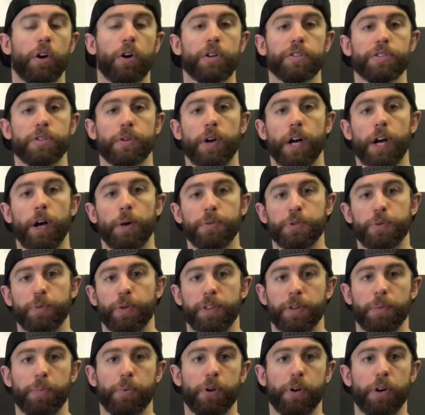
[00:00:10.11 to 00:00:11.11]
also helps
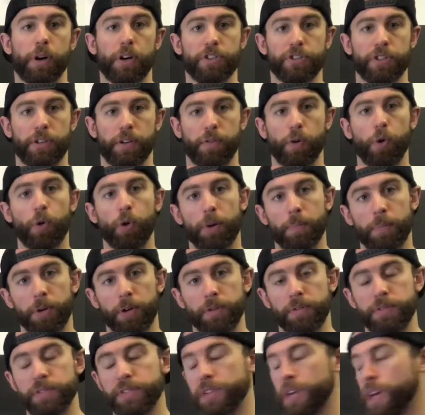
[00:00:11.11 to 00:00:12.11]
with the production of
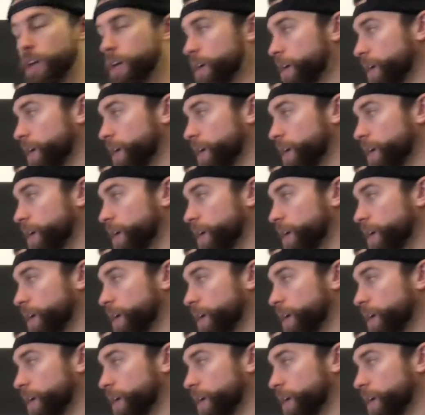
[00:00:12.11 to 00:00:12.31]
hormones.